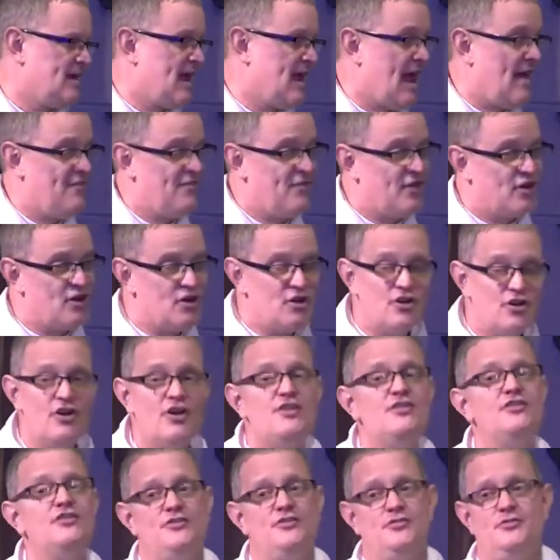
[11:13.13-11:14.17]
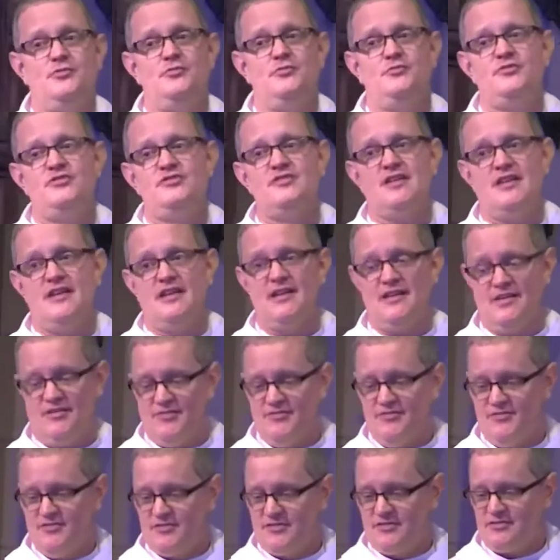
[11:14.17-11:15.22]
And the good news
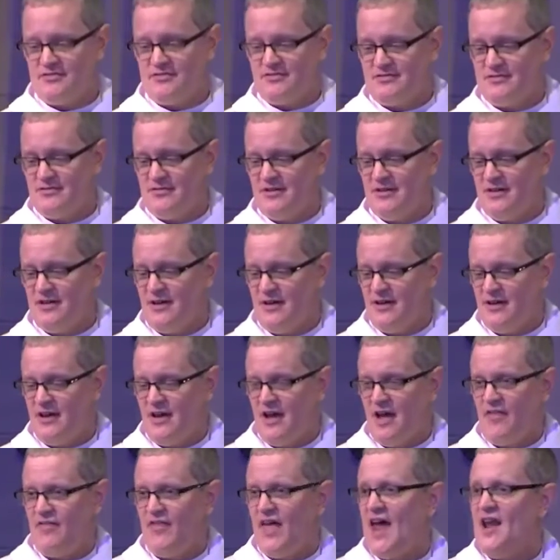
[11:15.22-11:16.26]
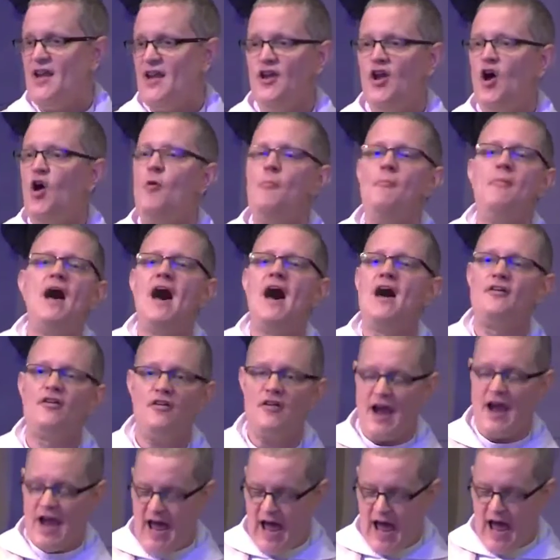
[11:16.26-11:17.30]
is that no
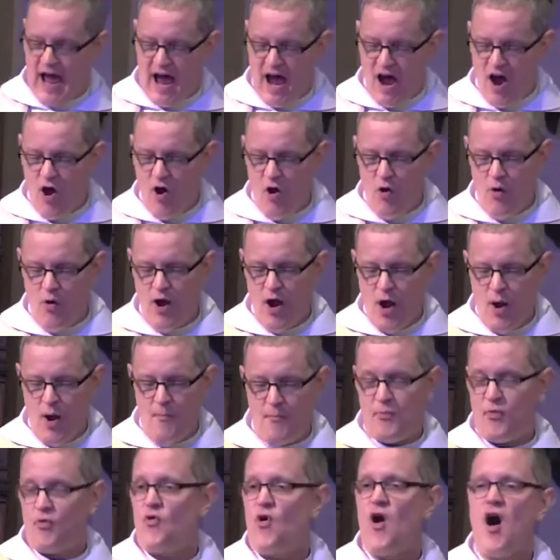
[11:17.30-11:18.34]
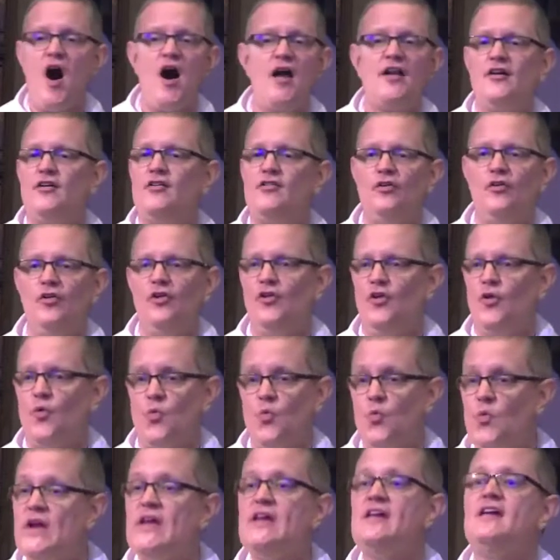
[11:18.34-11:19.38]
matter how prodigal
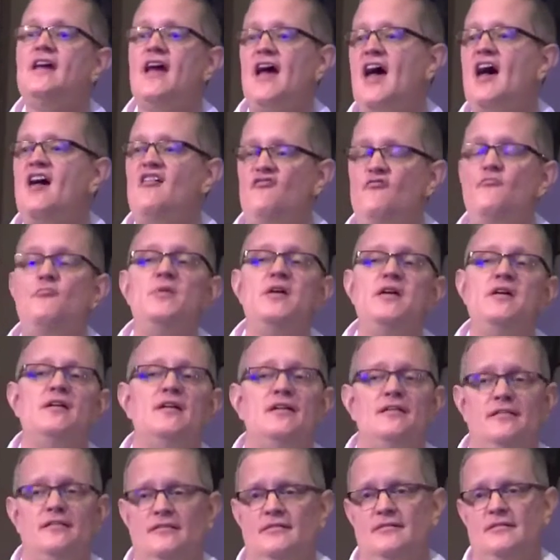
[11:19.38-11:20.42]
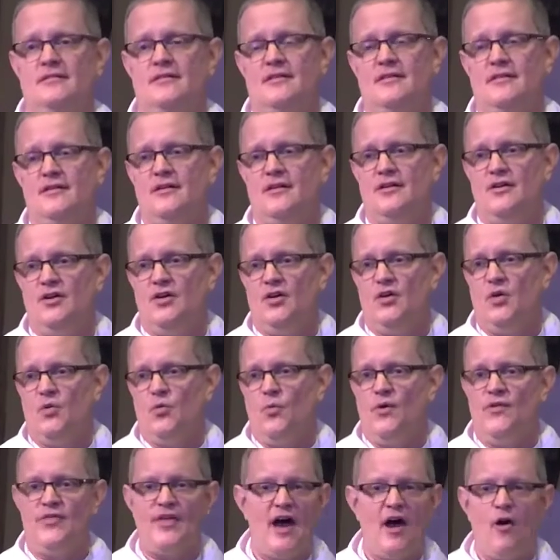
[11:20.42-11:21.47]
we have been
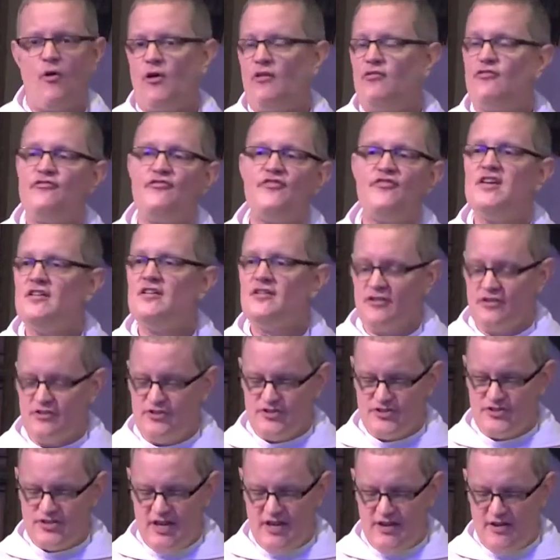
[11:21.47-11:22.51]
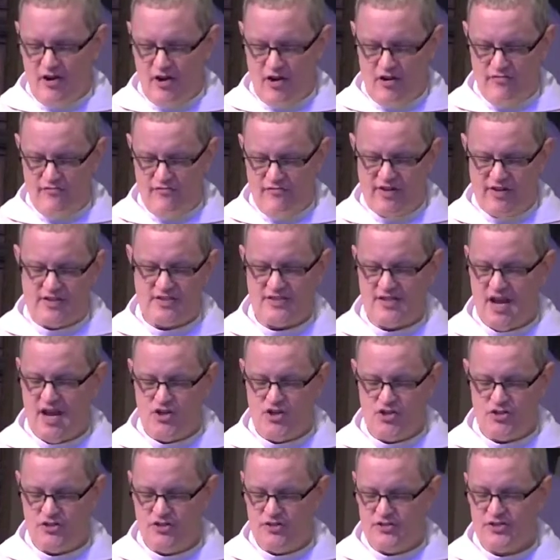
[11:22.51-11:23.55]
with our fears and our
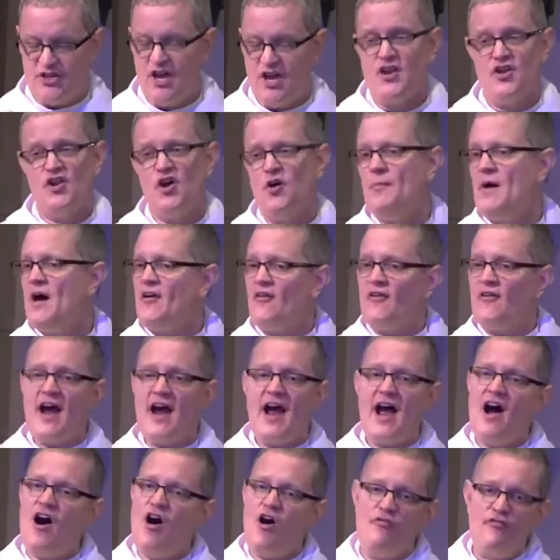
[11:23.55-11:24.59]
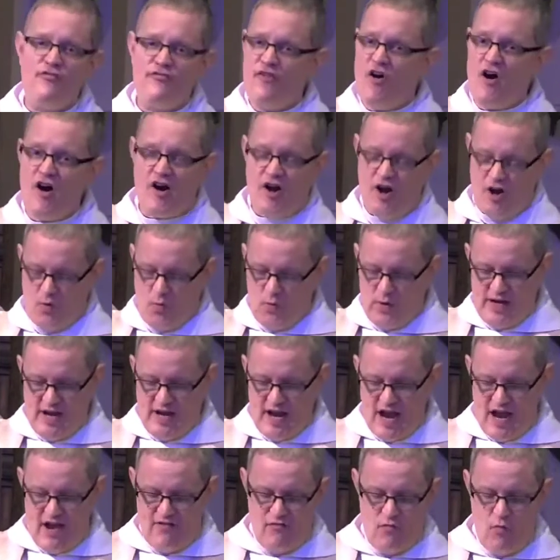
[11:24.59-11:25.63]
fixations, no matter how far we
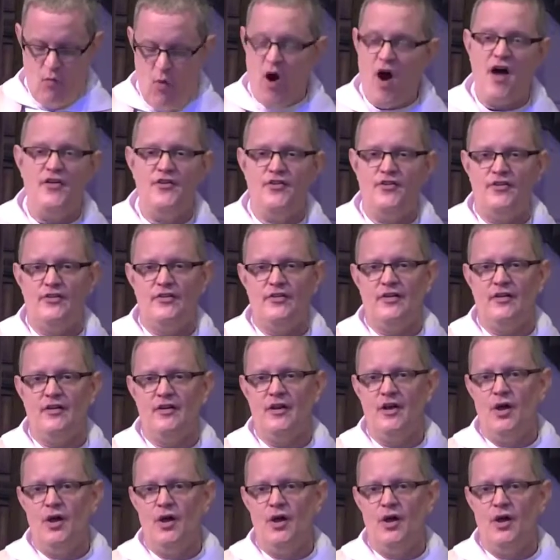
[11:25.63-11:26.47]
have wandered,